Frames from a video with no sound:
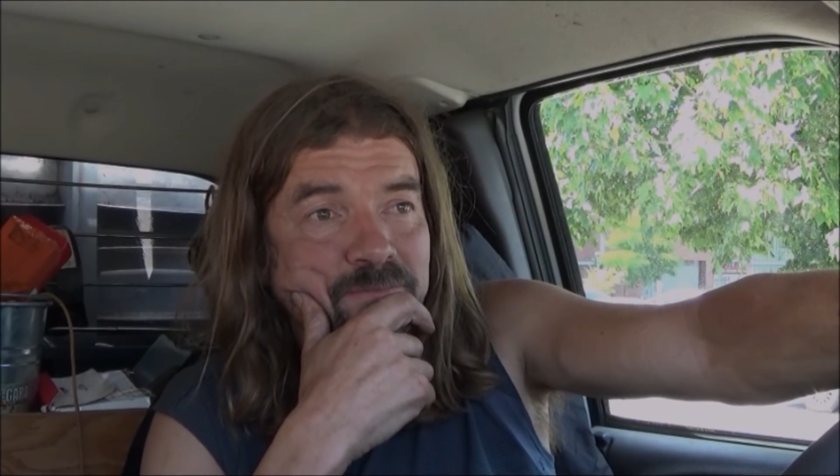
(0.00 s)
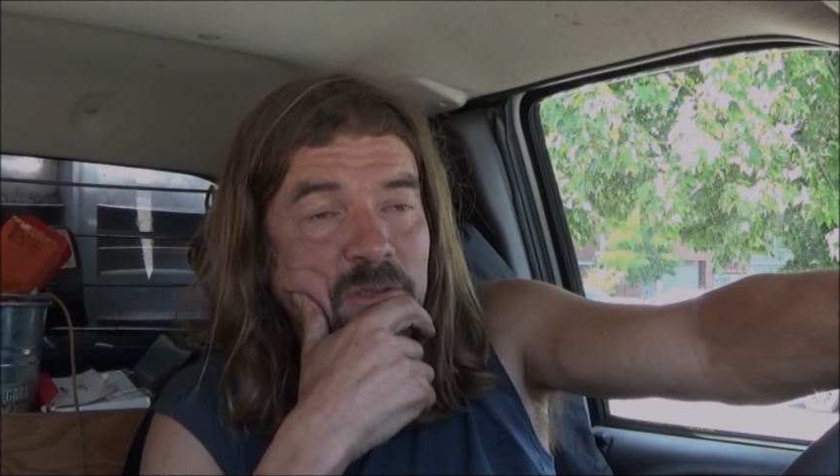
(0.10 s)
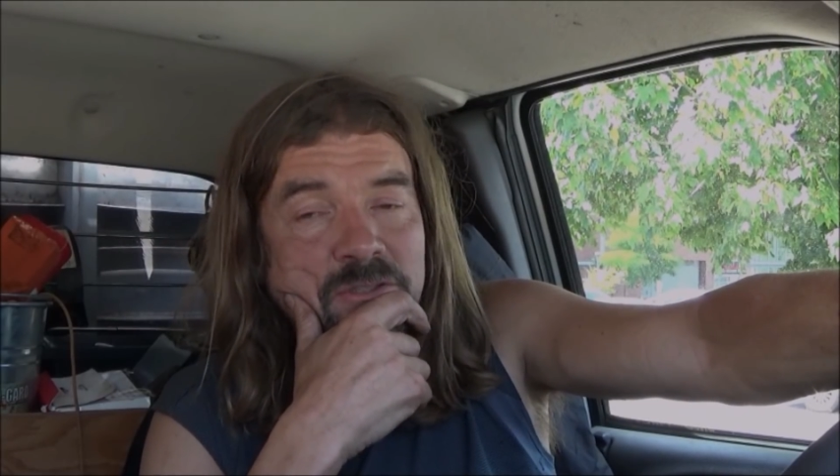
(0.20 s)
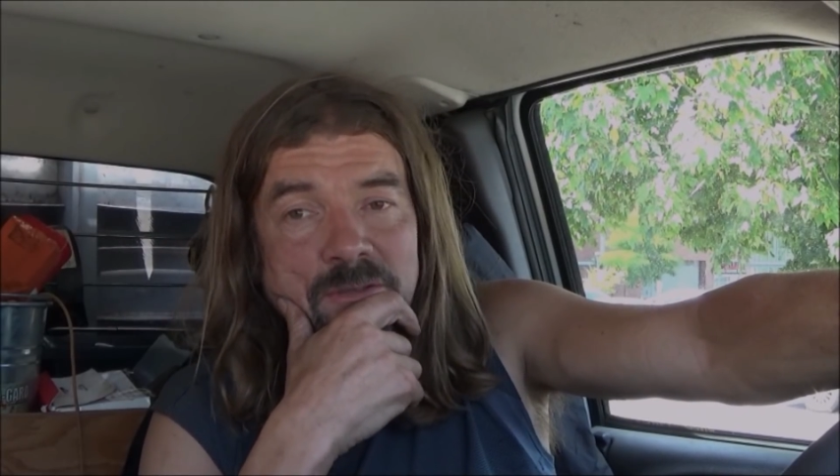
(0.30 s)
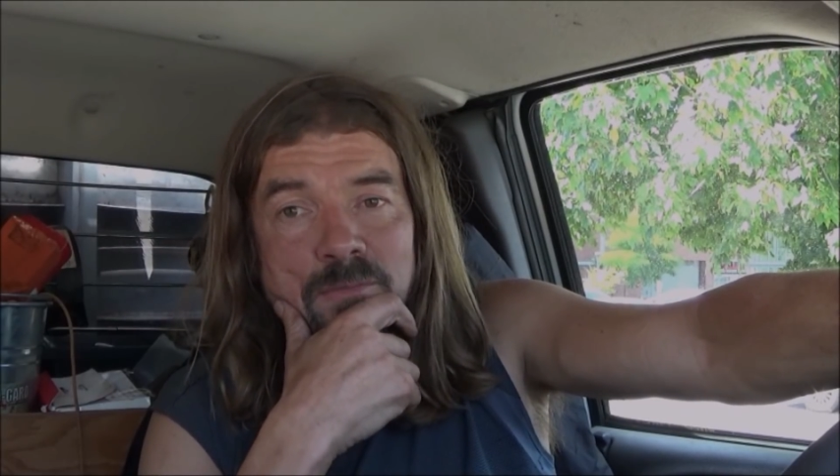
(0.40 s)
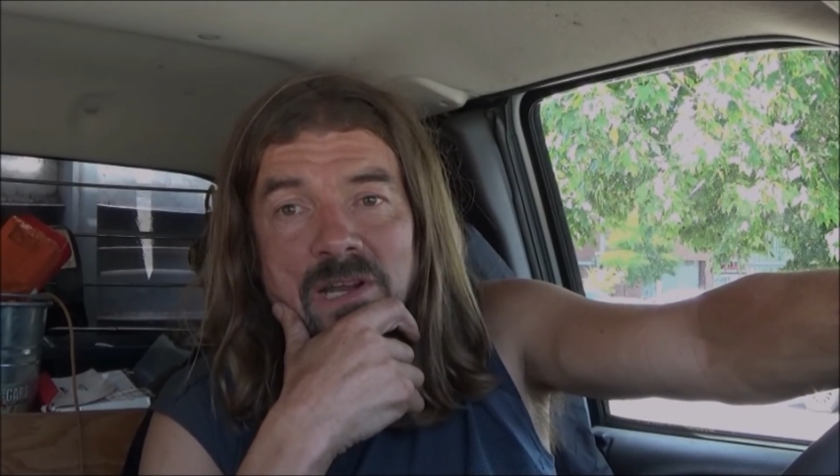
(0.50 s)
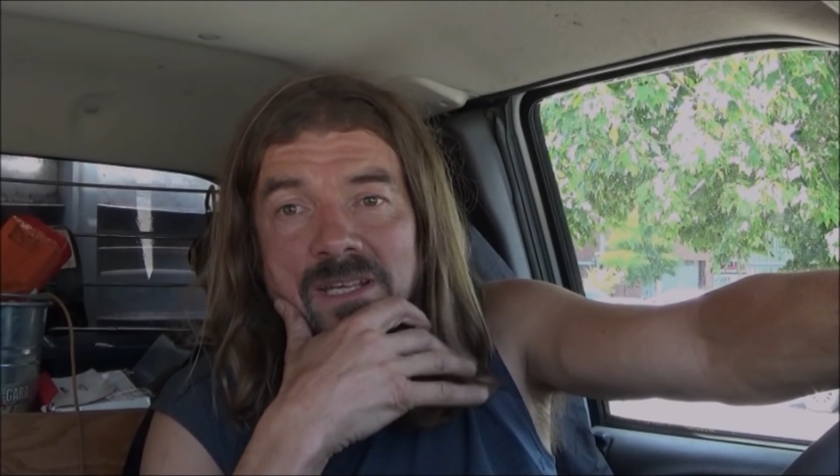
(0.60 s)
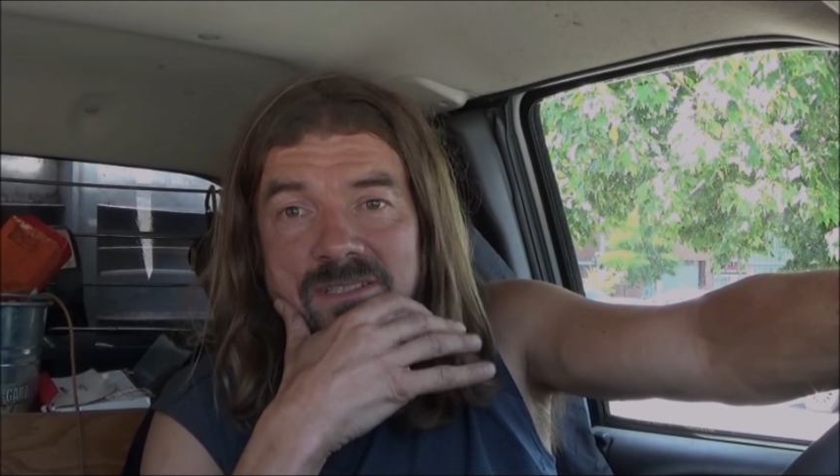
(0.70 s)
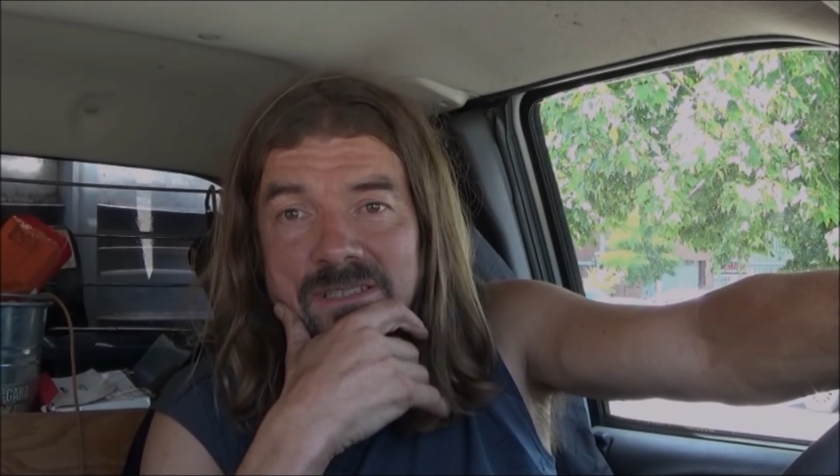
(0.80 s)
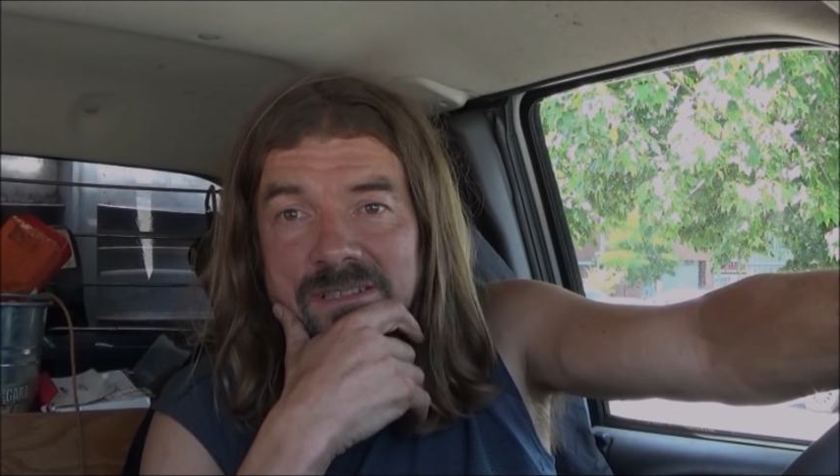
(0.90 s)

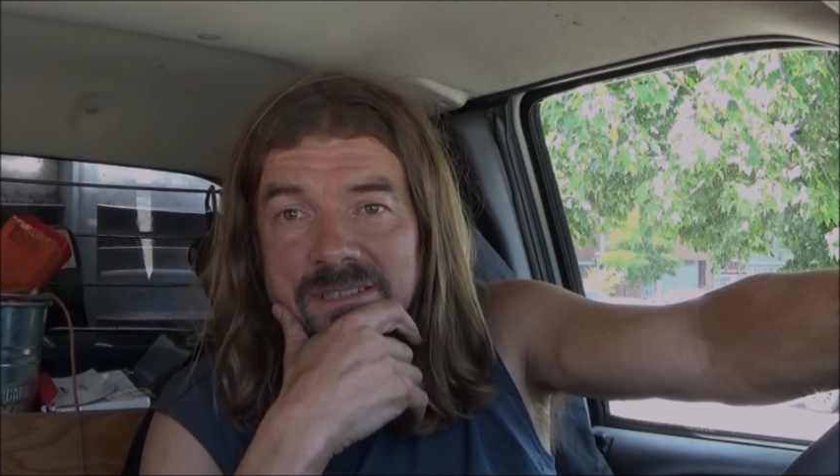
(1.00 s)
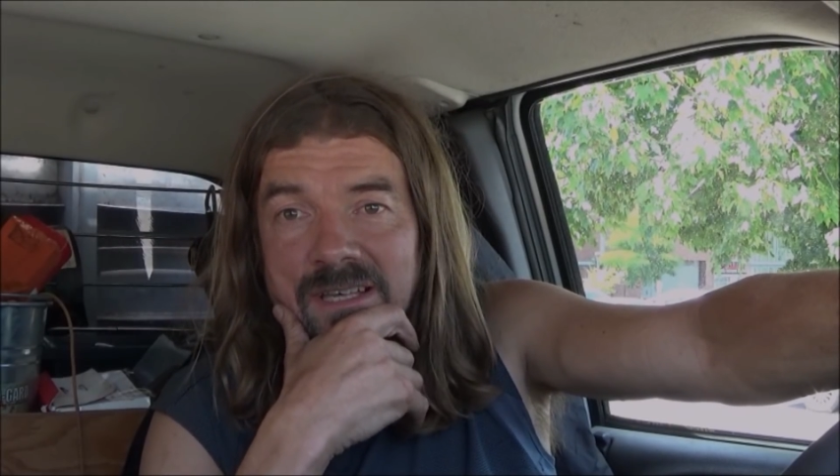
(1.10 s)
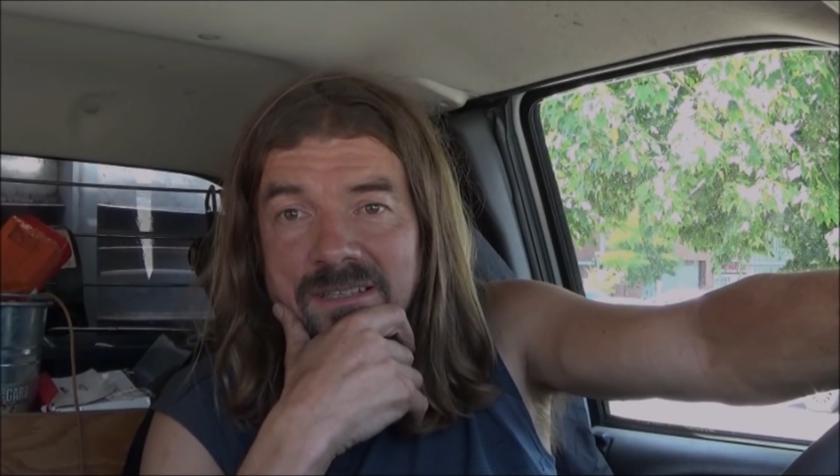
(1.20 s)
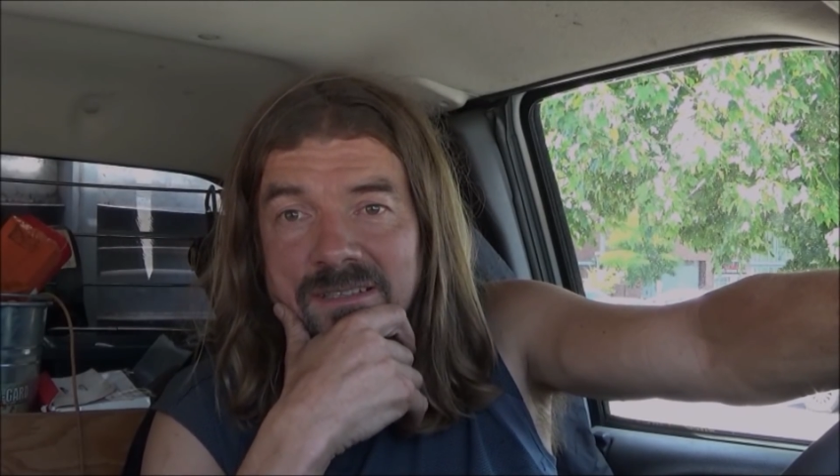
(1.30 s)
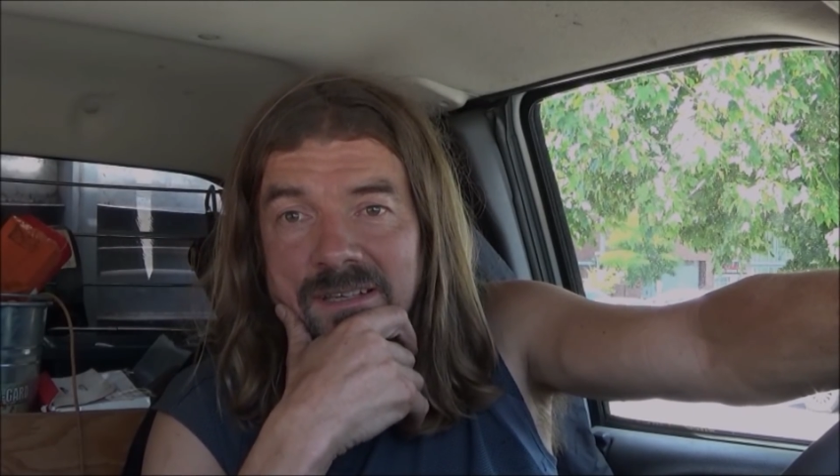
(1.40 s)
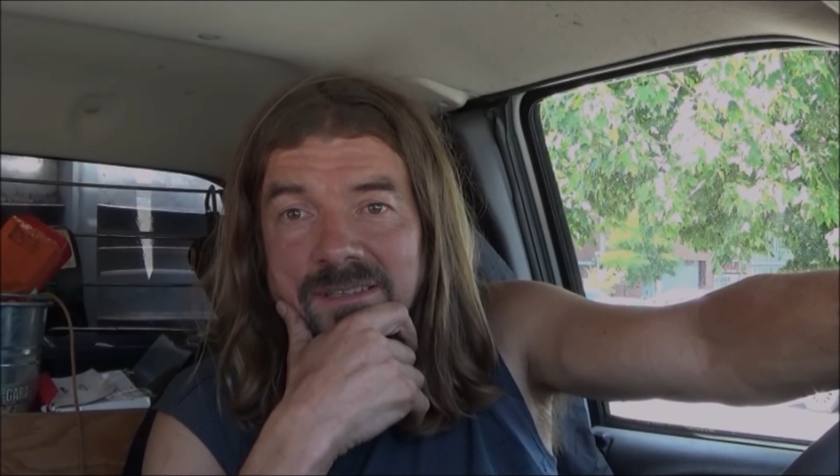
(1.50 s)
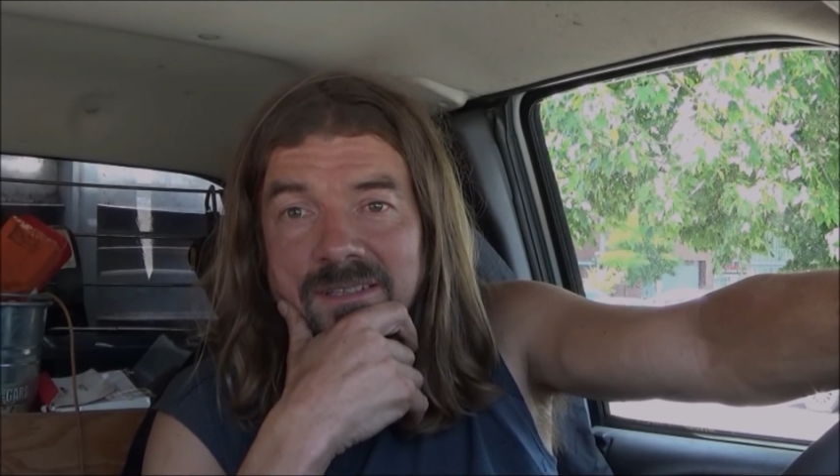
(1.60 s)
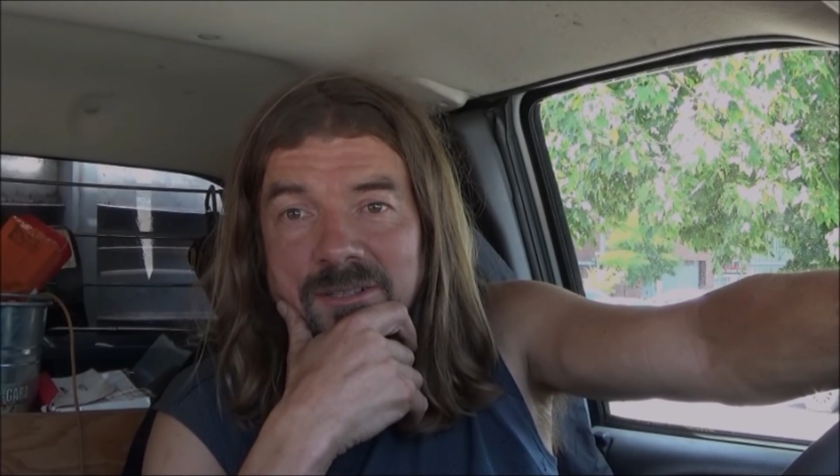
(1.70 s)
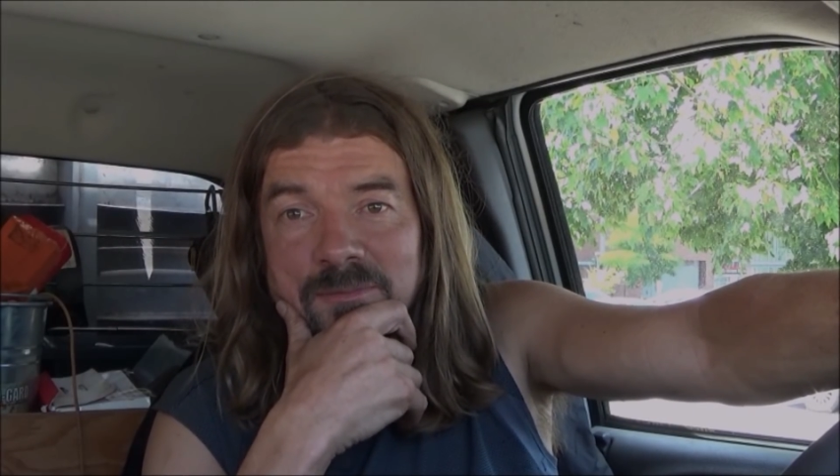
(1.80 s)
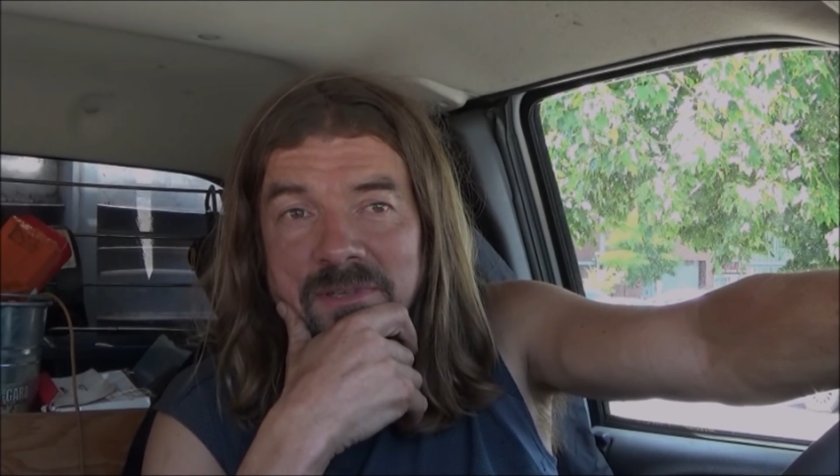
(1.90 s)
unsurprisingly that
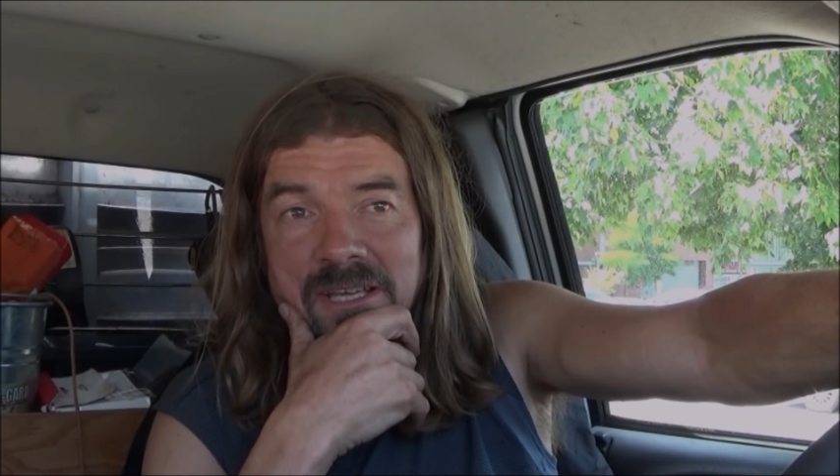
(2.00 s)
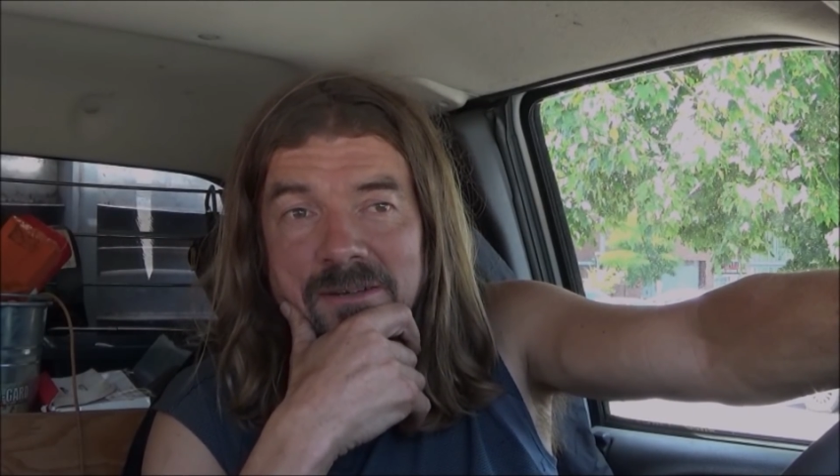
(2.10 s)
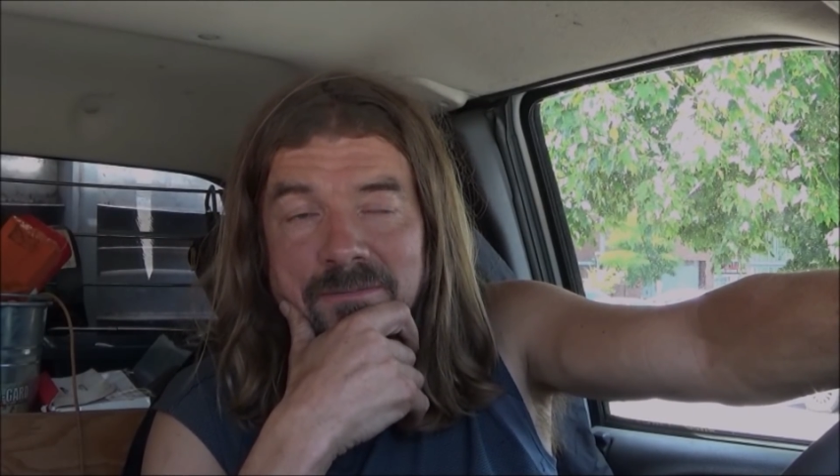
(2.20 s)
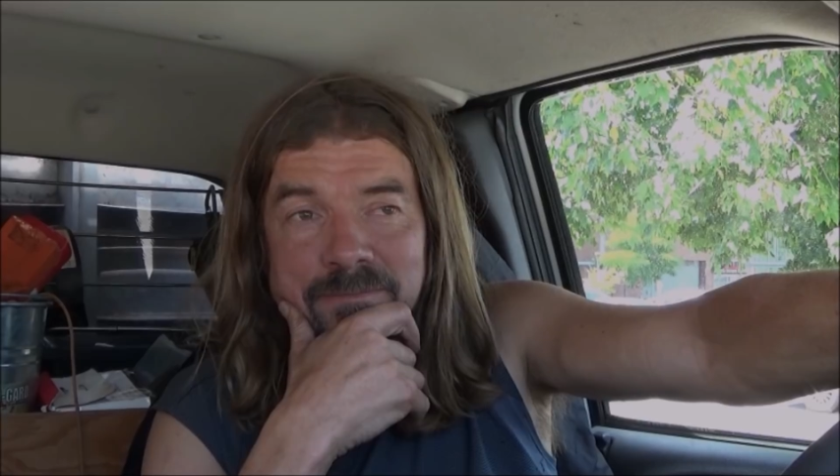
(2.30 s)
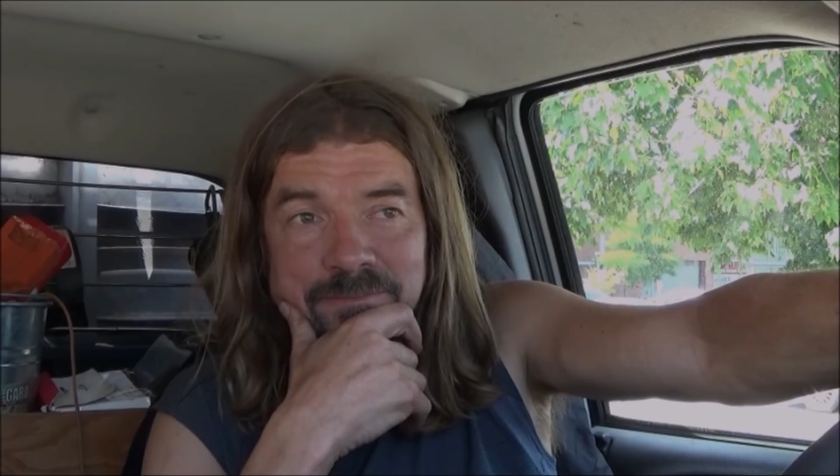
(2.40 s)
they come down.